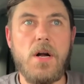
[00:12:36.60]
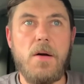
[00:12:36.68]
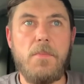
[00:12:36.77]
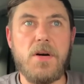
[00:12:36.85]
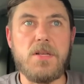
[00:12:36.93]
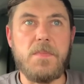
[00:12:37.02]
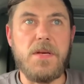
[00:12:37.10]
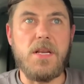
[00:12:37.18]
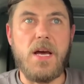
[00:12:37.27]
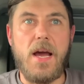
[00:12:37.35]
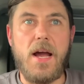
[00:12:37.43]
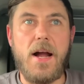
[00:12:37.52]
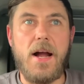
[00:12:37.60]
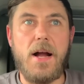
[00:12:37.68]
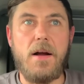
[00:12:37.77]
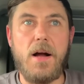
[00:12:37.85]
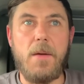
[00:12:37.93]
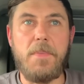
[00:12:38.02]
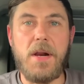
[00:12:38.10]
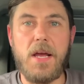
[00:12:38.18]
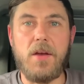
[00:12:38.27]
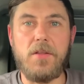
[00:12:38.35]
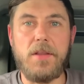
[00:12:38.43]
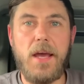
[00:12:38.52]
But it's been a pretty
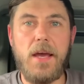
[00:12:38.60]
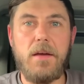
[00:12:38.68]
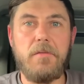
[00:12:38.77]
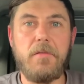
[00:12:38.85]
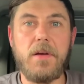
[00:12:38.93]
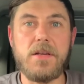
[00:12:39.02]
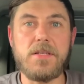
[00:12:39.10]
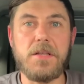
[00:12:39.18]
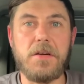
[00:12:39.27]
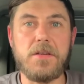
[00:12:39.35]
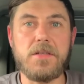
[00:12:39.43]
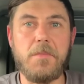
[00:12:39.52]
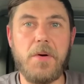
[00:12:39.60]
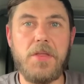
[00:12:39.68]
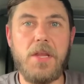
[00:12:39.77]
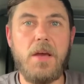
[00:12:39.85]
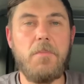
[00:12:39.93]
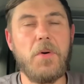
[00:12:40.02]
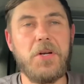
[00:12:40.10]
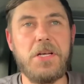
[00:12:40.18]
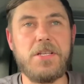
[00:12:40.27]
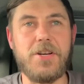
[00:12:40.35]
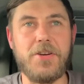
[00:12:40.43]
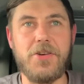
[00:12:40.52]
good day, considering it's a Monday.
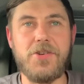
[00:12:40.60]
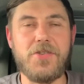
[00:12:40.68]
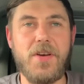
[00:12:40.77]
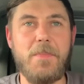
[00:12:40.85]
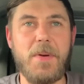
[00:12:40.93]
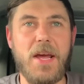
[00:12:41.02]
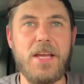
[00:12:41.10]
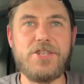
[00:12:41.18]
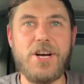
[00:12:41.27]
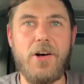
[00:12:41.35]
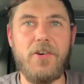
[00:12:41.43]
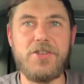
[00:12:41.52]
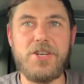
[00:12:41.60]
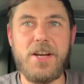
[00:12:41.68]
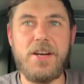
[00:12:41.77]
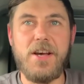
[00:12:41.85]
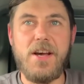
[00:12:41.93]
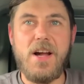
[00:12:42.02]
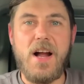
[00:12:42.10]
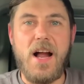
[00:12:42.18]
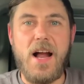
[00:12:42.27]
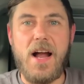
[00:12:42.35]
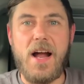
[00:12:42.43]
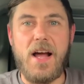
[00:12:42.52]
Mondays are usually pretty challenging.
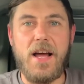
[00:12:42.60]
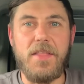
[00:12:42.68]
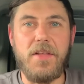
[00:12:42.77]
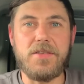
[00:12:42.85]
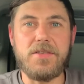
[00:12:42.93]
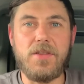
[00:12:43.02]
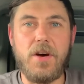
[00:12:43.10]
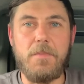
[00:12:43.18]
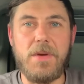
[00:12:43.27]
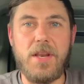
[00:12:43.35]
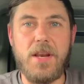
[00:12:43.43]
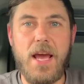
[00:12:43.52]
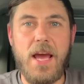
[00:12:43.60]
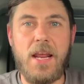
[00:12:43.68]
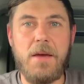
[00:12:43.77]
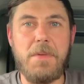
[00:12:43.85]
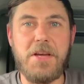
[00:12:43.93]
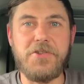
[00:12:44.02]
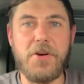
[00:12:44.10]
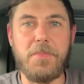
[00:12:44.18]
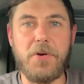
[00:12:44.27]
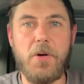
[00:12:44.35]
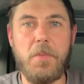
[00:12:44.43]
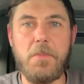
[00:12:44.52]
There's not been any major
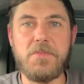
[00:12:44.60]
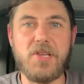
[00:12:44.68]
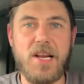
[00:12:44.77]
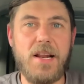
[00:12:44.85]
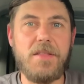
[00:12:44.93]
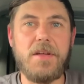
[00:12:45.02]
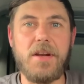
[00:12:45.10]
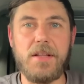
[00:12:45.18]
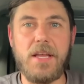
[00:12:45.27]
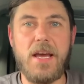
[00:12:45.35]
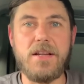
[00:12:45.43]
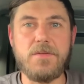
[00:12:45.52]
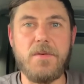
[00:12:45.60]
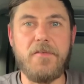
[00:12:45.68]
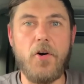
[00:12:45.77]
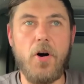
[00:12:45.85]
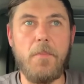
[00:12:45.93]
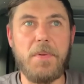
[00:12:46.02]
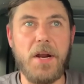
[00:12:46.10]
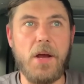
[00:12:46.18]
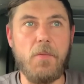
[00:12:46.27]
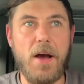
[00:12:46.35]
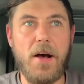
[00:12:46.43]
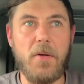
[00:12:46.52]
problems or anything today, so I've got on pretty
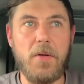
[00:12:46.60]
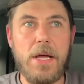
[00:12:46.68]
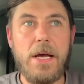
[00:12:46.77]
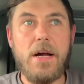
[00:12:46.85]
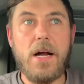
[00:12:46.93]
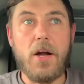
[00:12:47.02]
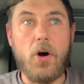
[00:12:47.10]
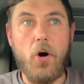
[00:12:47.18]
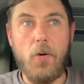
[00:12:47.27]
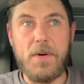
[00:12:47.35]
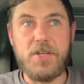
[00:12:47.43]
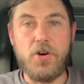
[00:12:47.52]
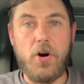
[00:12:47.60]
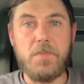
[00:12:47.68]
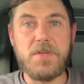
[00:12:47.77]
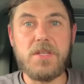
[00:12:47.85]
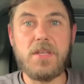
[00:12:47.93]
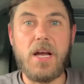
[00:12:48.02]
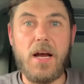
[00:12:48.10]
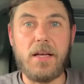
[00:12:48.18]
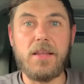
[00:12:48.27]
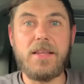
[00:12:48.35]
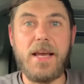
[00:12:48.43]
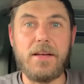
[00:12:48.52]
well. Got all my jobs
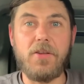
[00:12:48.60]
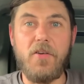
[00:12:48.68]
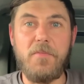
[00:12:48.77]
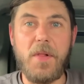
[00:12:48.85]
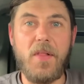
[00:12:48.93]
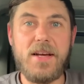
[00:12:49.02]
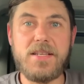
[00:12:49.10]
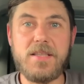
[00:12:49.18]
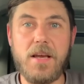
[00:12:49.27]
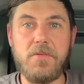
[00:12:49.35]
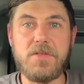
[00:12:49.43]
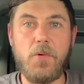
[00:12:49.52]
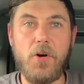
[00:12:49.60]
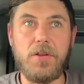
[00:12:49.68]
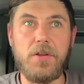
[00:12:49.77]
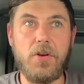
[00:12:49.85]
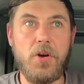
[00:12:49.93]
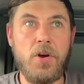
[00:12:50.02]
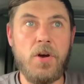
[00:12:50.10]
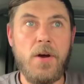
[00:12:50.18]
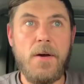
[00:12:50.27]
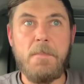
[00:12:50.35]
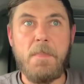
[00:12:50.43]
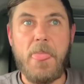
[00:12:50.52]
ticked off my list that I was wanting to do.
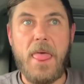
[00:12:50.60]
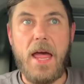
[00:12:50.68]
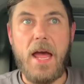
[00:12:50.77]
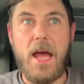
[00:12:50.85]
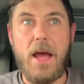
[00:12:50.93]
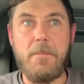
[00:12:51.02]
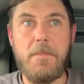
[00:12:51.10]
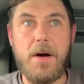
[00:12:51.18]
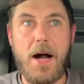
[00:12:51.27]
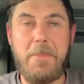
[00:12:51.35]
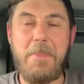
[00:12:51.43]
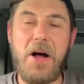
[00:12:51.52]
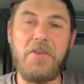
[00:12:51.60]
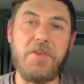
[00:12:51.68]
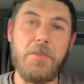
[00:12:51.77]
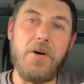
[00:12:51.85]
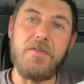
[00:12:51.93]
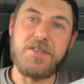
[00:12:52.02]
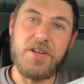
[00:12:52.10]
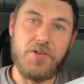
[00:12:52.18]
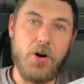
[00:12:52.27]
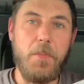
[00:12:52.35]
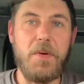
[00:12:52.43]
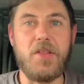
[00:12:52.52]
Apart from obviously
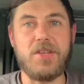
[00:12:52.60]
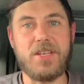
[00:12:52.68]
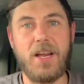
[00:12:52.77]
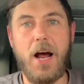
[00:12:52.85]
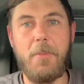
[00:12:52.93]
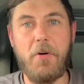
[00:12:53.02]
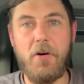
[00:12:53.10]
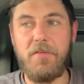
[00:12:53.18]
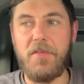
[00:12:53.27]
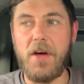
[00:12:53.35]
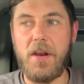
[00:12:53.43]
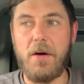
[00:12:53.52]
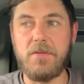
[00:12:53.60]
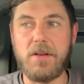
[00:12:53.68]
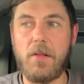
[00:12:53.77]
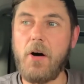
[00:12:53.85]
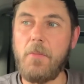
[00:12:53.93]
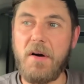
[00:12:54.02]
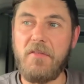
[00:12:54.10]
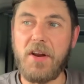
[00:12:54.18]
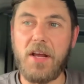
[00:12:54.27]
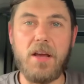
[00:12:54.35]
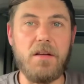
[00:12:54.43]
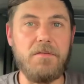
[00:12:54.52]
dropping the scrap off there, that was a little bit of an
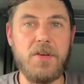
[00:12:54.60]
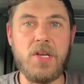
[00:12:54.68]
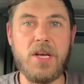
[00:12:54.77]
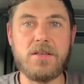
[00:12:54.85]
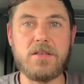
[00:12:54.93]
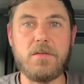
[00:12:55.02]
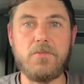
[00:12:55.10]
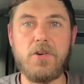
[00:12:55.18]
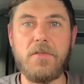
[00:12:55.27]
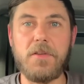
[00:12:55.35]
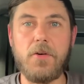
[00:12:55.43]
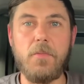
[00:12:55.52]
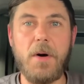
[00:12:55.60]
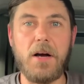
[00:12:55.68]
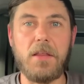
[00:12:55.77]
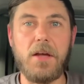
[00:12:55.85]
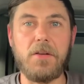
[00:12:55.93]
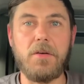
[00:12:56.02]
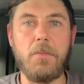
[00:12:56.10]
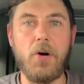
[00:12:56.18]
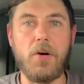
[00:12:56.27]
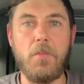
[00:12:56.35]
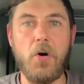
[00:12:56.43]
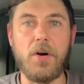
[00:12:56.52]
inconvenience because we'll have to go back there
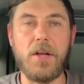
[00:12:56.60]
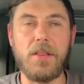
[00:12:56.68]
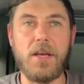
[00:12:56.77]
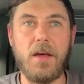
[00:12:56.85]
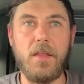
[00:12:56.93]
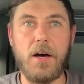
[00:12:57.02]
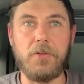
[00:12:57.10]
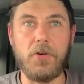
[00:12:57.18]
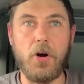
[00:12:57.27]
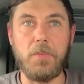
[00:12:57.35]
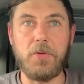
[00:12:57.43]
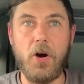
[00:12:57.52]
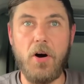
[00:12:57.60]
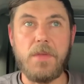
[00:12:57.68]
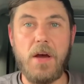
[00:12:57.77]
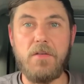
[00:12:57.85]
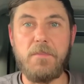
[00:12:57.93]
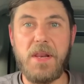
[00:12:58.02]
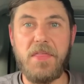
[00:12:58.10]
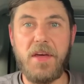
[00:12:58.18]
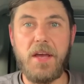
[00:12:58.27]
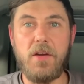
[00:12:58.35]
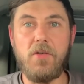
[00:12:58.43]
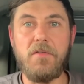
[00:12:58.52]
tomorrow morning to get that dropped off. Now, I've been
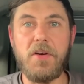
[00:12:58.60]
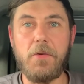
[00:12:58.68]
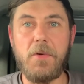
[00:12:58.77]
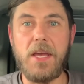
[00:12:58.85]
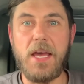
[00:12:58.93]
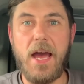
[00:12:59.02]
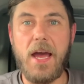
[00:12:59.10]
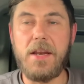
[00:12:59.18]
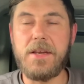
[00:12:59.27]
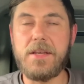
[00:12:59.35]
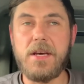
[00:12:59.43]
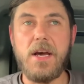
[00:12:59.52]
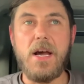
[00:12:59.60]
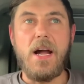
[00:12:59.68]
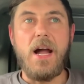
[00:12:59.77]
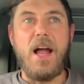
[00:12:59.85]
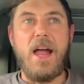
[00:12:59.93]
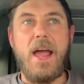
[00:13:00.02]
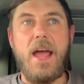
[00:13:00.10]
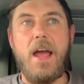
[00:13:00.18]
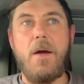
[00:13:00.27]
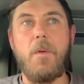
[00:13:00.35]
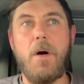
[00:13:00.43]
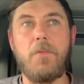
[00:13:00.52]
thinking over the weekend
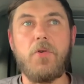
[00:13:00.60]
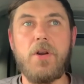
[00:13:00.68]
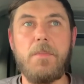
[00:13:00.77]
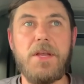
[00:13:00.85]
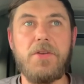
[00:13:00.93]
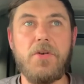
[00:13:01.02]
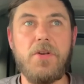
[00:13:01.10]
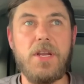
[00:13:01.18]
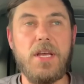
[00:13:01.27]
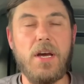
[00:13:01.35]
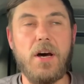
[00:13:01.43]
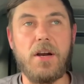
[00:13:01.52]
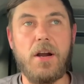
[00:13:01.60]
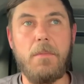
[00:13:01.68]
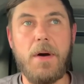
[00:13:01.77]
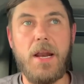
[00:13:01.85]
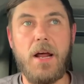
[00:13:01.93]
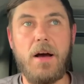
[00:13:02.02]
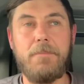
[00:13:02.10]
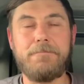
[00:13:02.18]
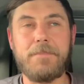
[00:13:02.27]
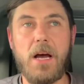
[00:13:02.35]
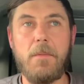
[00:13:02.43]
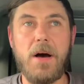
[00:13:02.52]
what I'm going to be doing here. I'm at
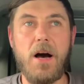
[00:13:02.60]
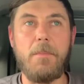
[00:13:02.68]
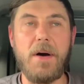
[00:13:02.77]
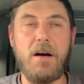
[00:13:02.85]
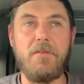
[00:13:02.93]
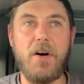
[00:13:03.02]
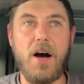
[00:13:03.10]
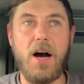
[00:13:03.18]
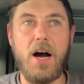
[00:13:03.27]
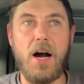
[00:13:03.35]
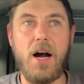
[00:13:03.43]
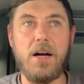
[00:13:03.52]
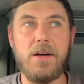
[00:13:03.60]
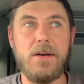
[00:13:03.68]
a bit of a